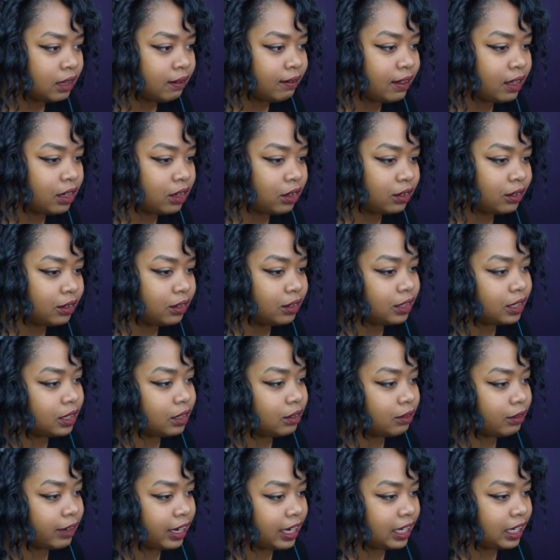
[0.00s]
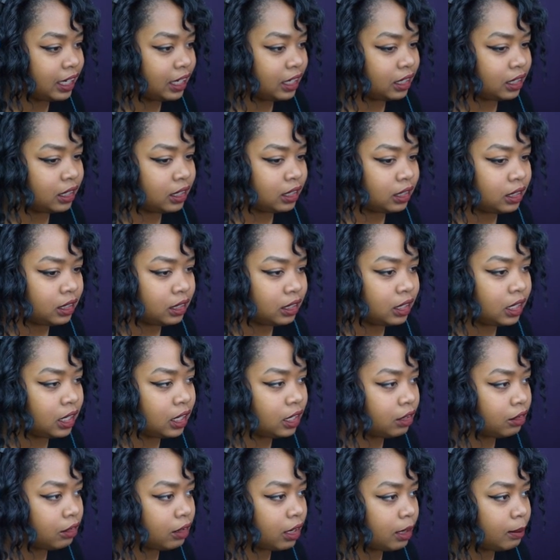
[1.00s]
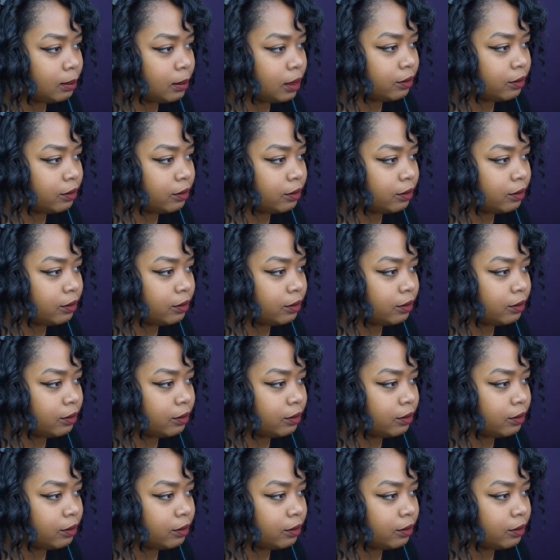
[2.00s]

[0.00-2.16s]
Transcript: that aren't good at running King Crud